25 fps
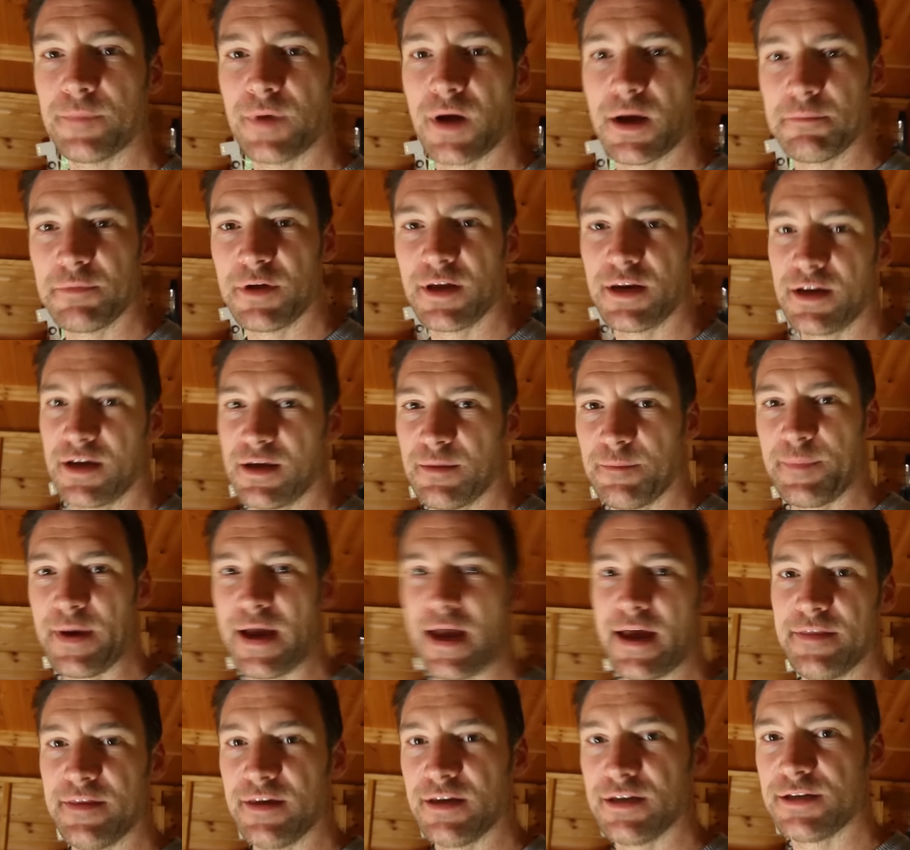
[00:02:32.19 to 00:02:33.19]
going to
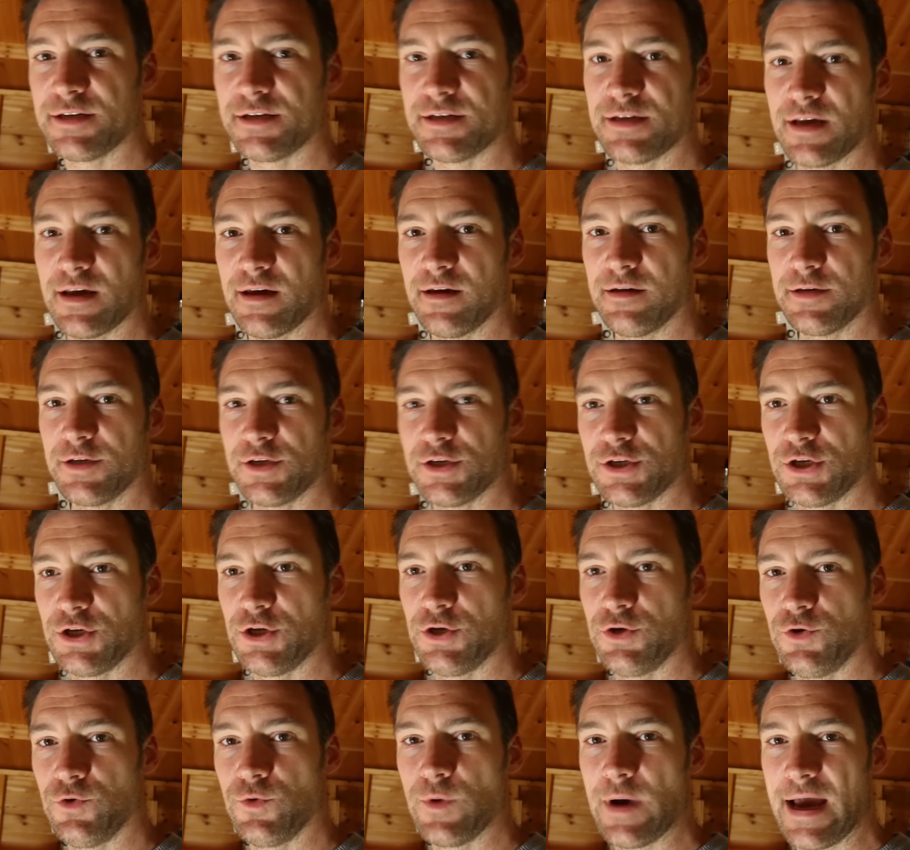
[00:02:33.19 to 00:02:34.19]
compare this
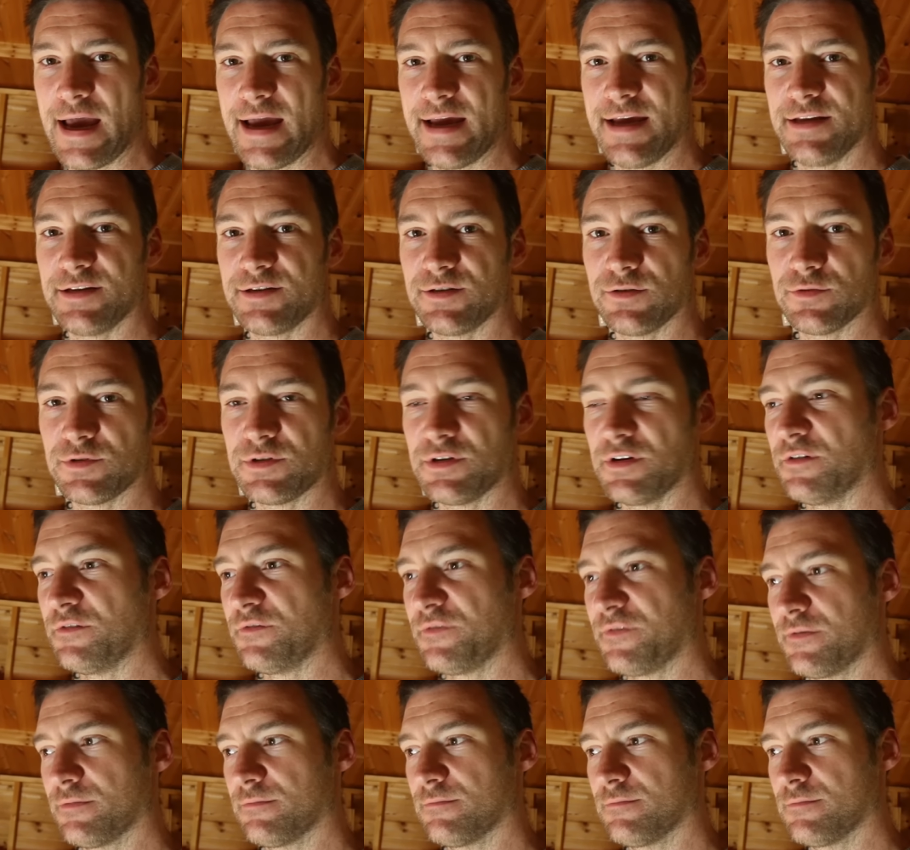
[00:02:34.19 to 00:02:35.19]
to a sort
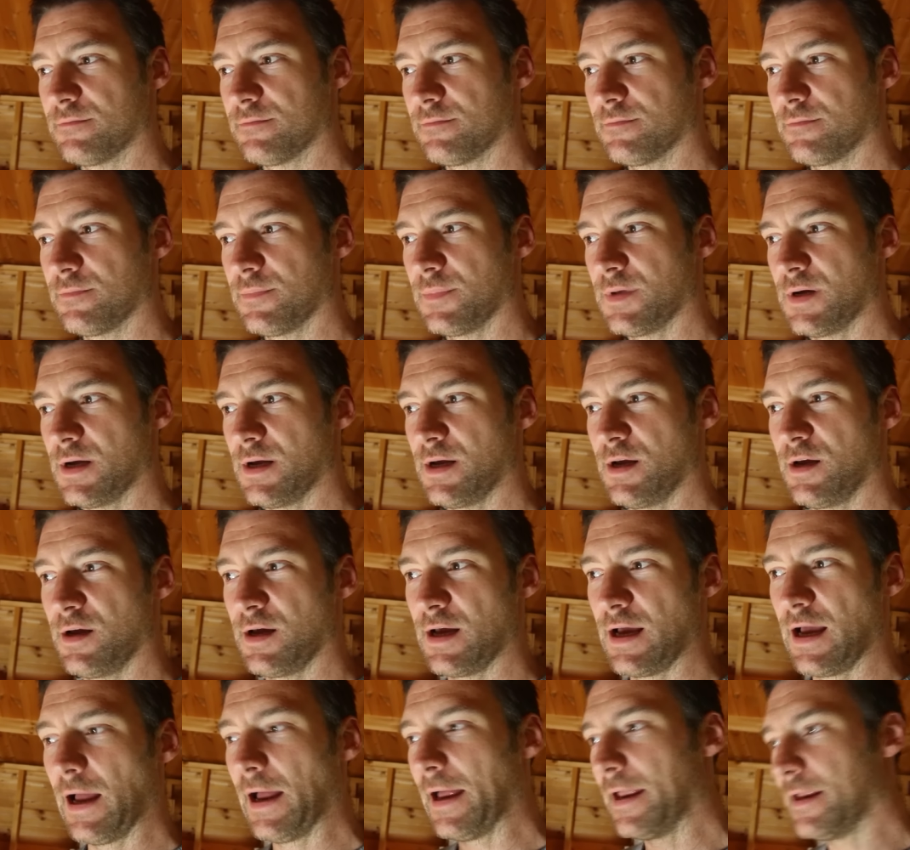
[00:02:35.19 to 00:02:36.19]
of
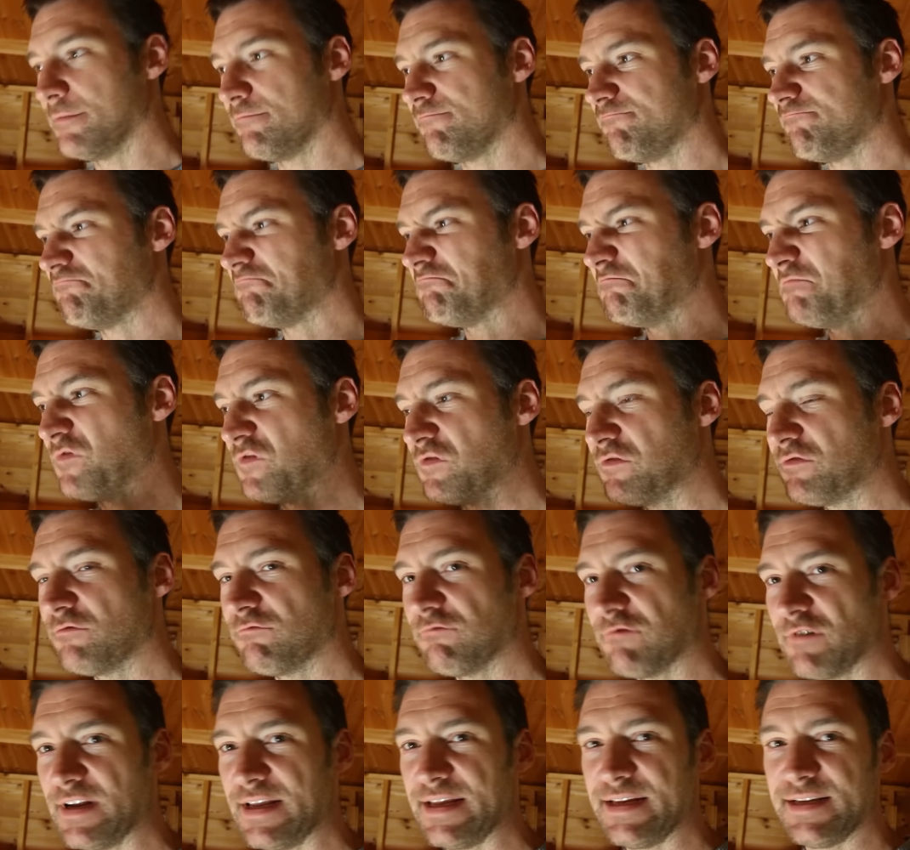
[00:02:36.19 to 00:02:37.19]
a
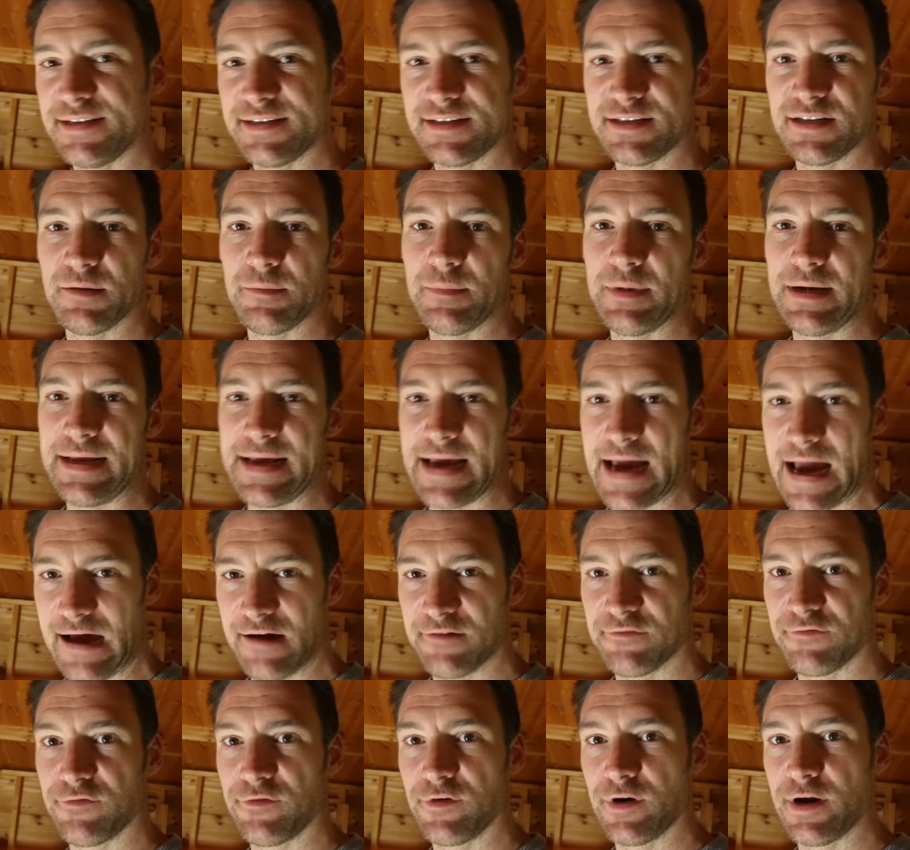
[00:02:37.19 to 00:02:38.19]
reasonably
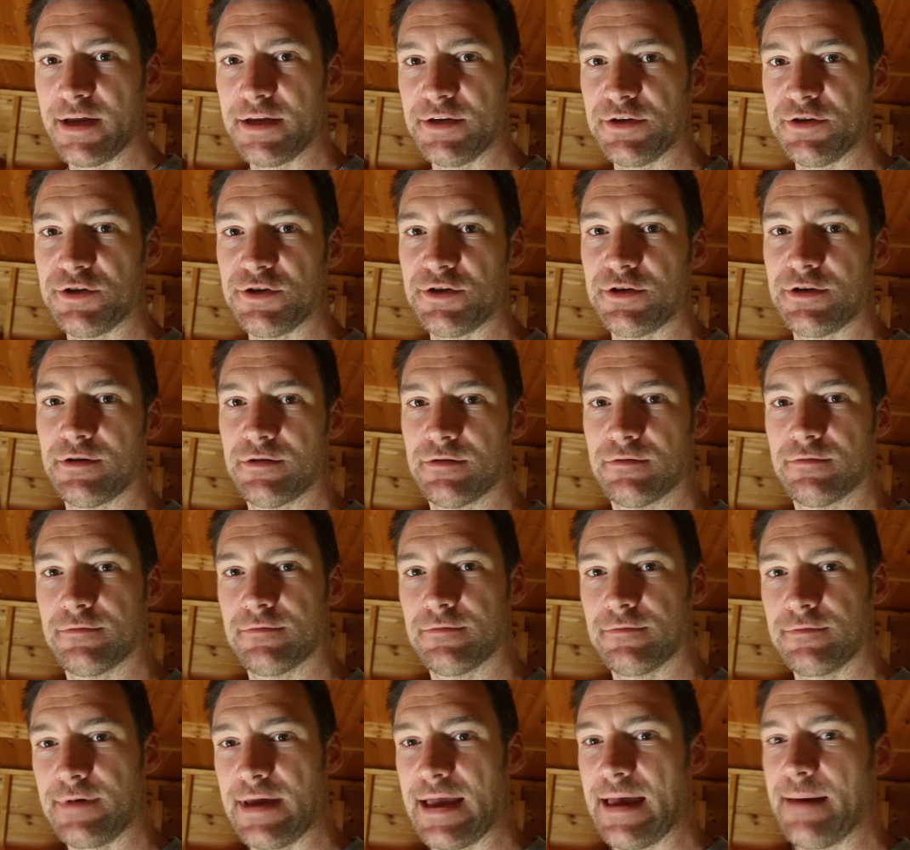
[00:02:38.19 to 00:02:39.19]
average
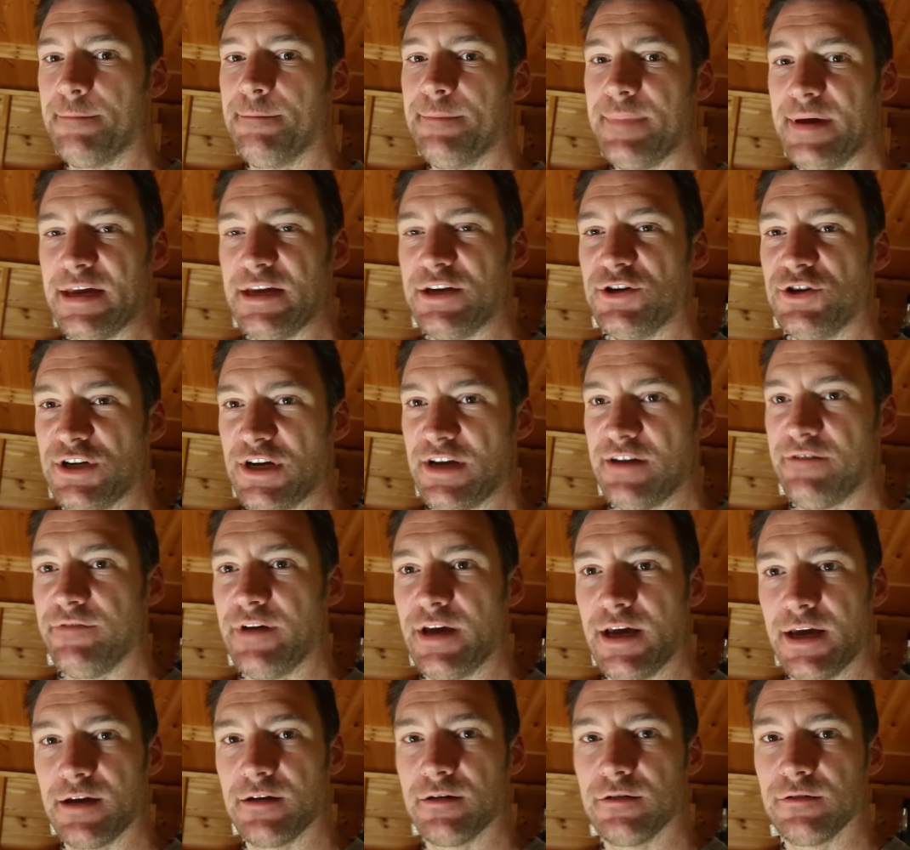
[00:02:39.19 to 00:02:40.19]
MPG
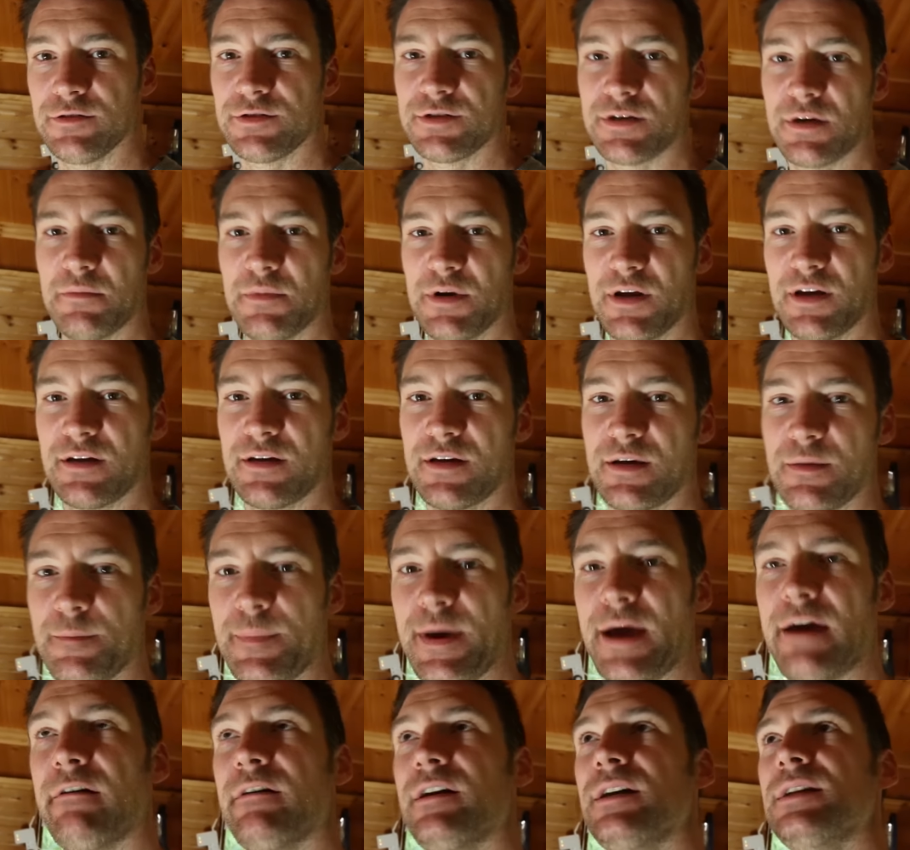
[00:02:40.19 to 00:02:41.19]
vehicle. So I'm going to
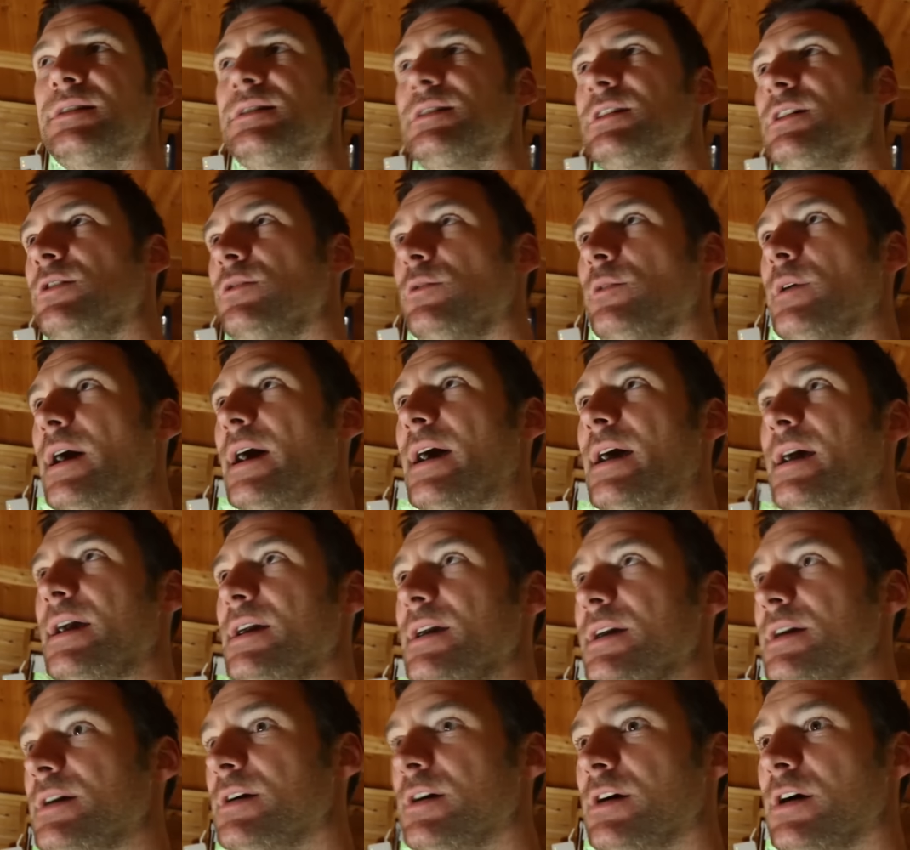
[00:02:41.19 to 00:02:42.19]
compare it to
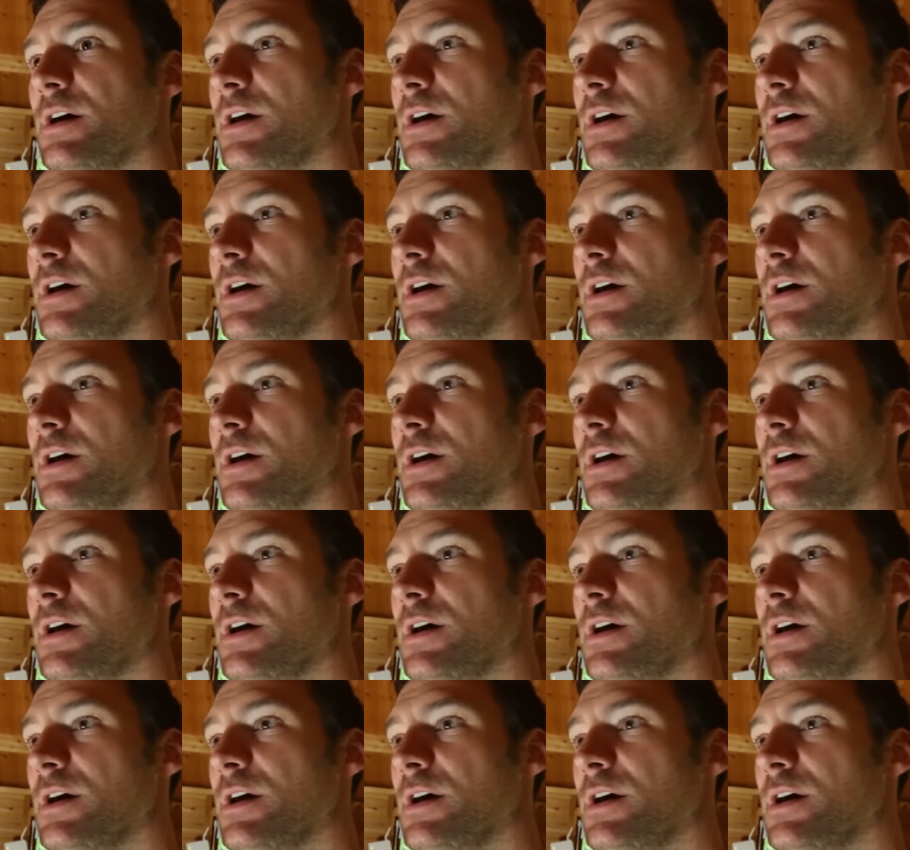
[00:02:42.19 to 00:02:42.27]
a